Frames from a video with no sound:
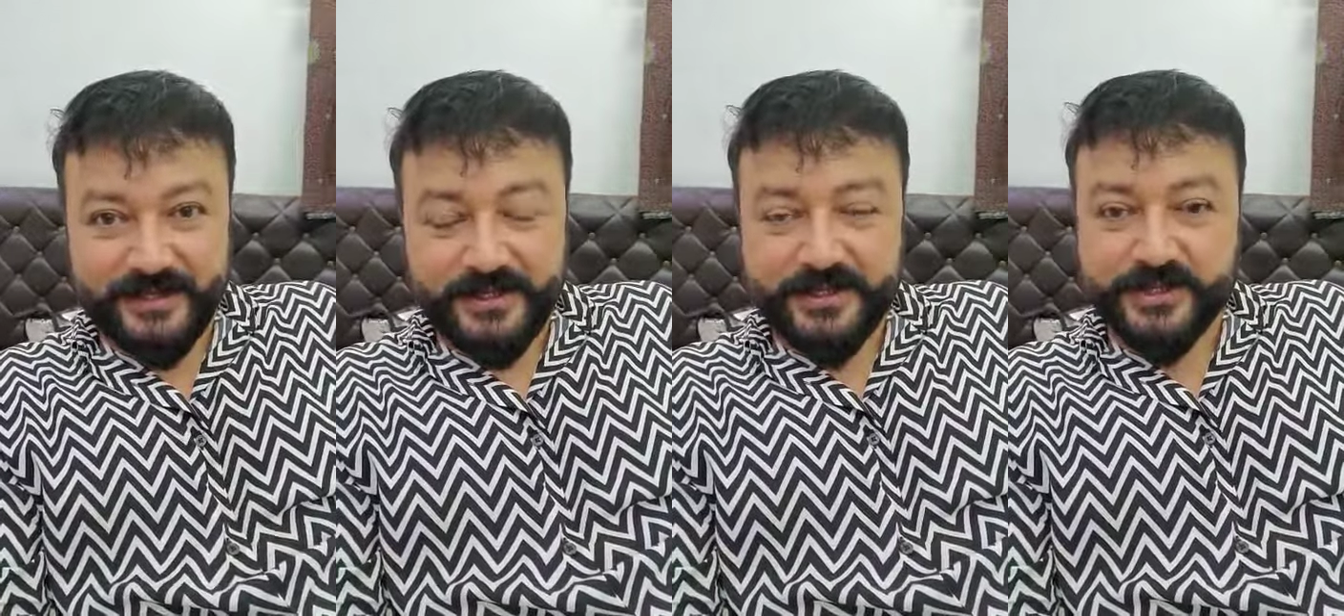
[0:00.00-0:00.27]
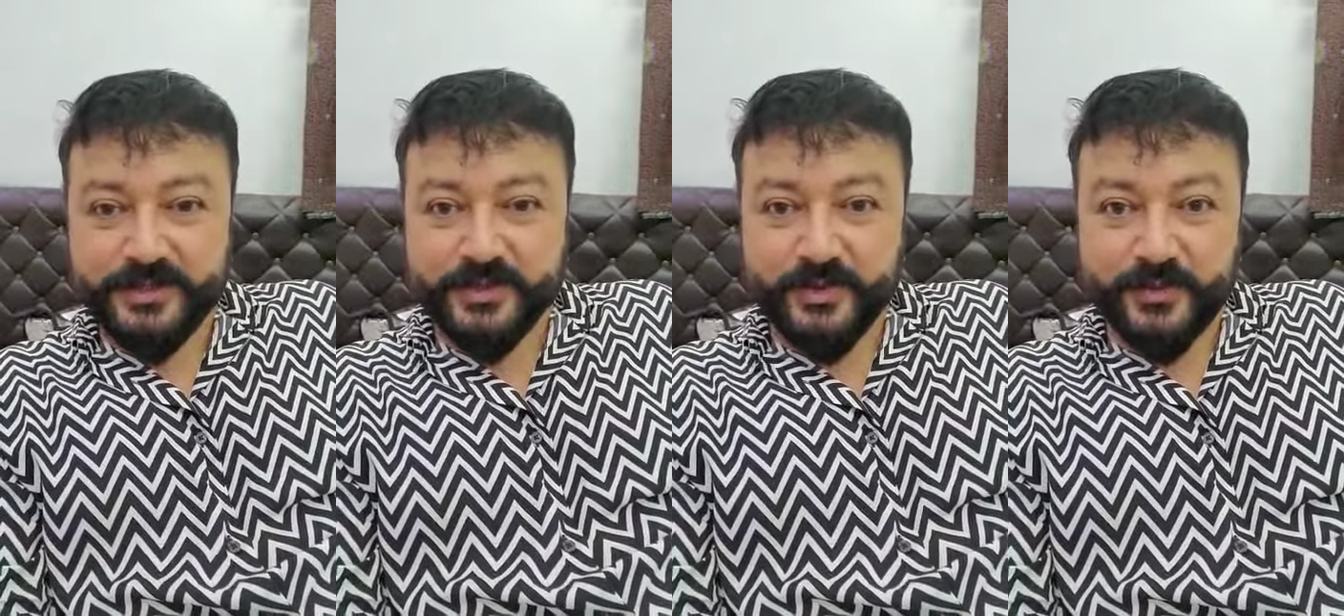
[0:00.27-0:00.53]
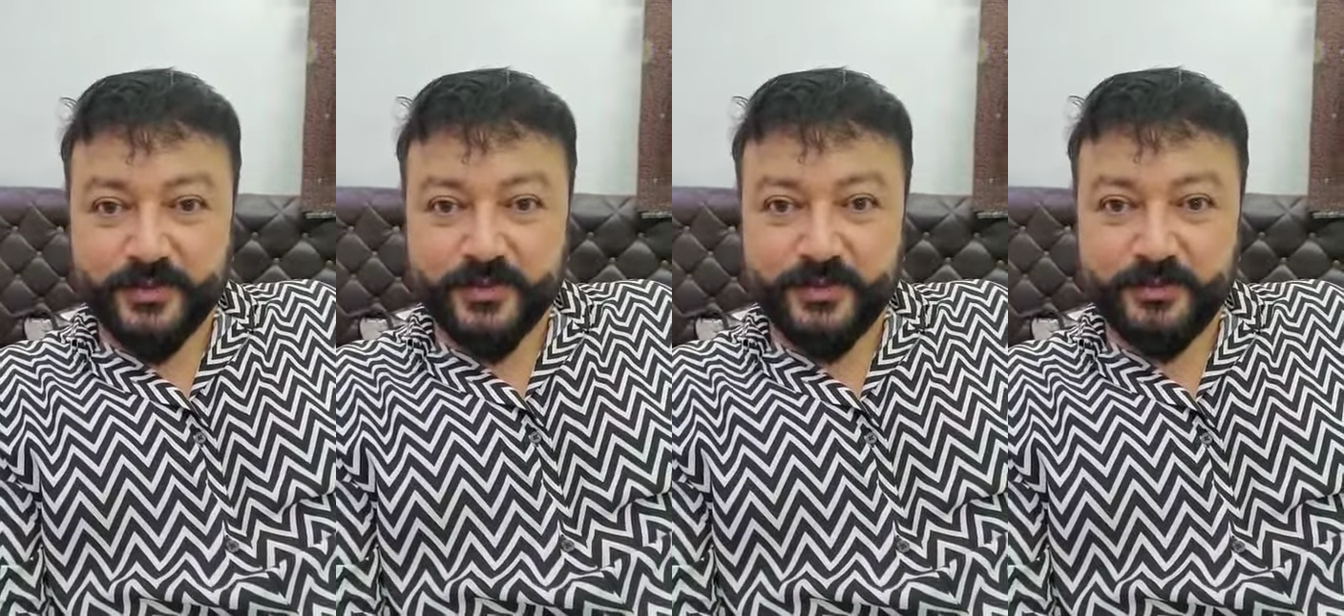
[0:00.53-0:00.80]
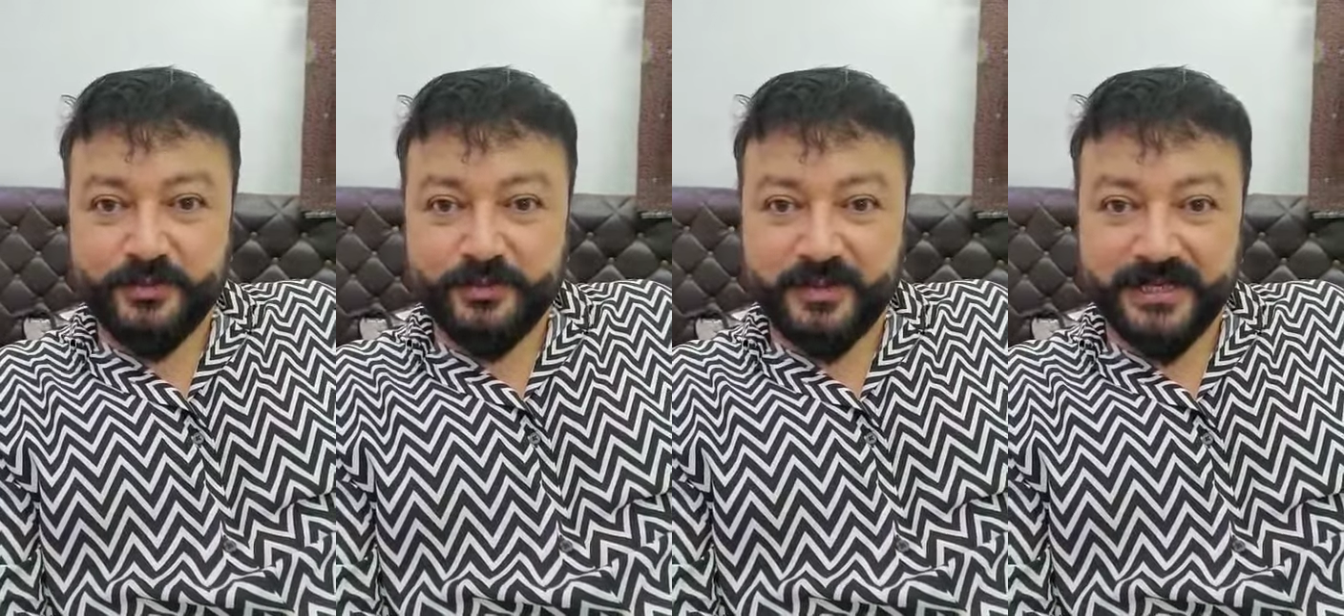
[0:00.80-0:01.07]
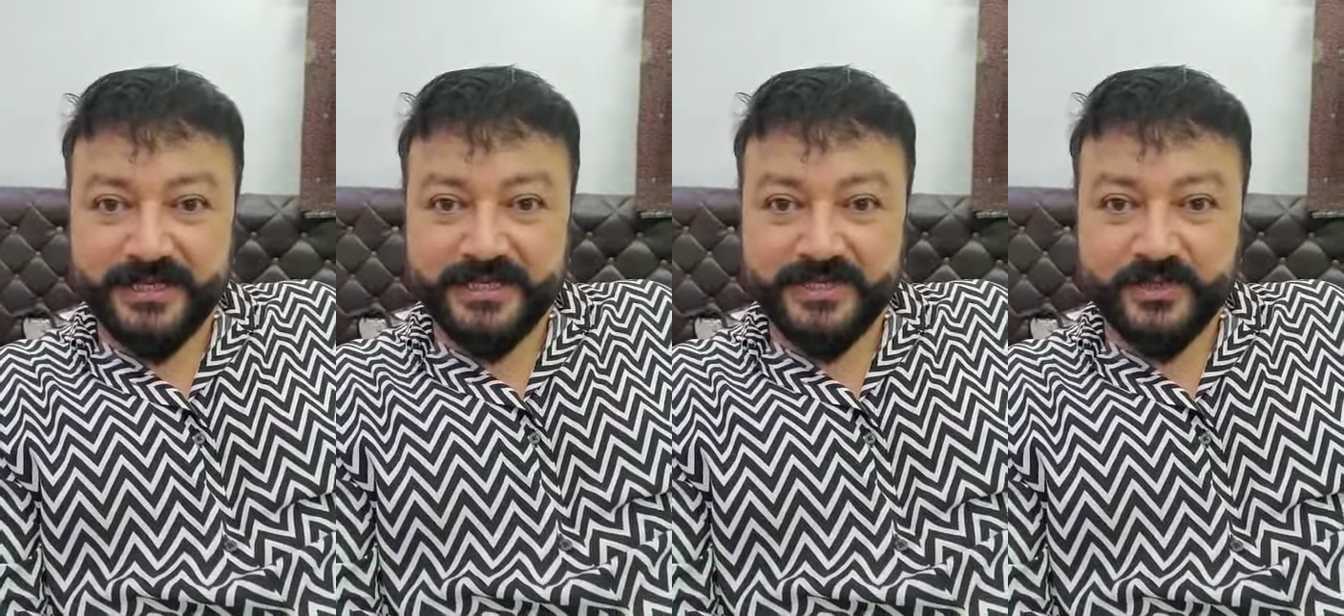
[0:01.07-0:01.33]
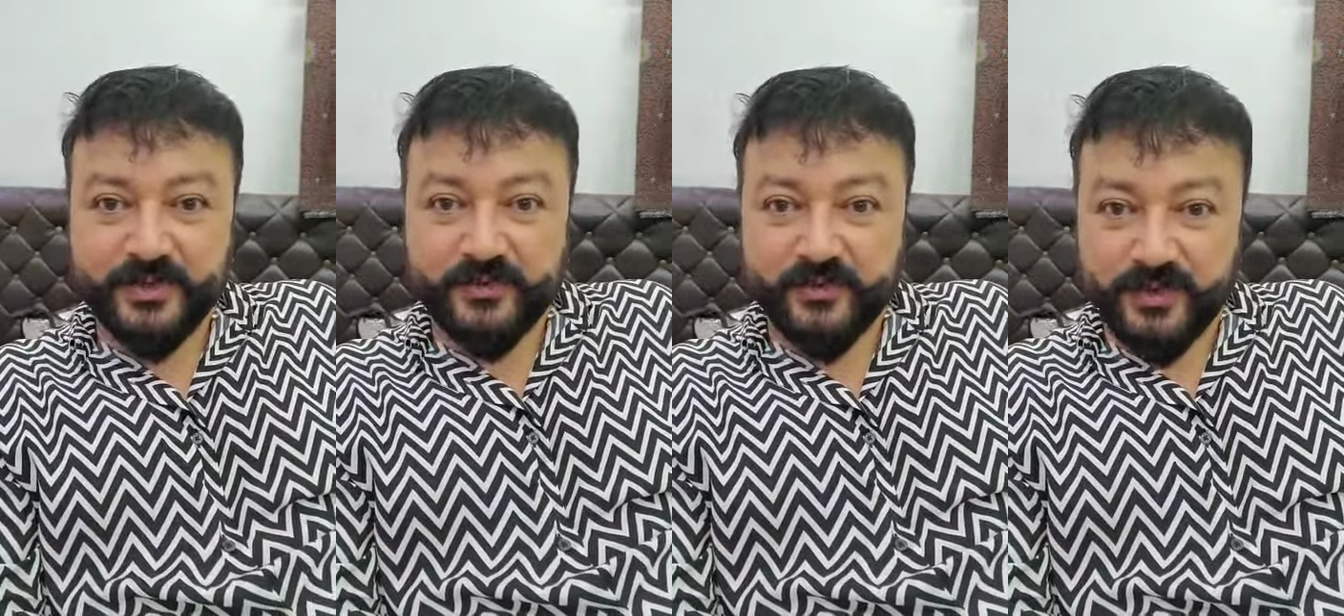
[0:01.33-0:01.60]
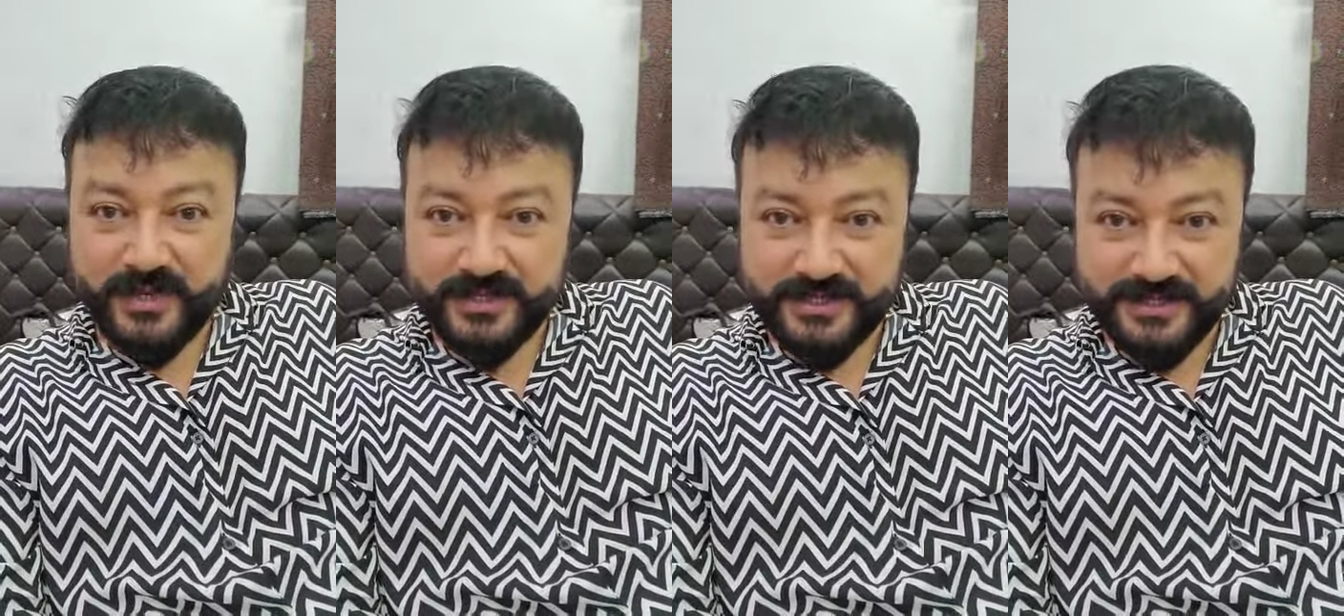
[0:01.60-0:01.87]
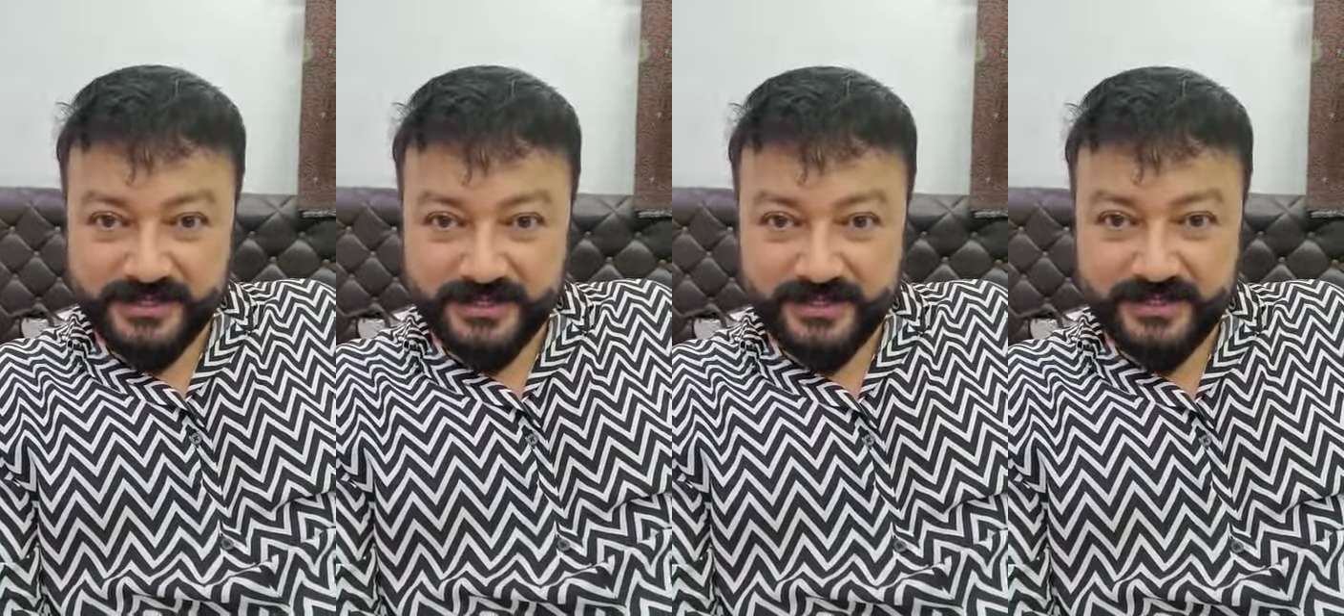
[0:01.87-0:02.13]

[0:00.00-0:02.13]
So please watch,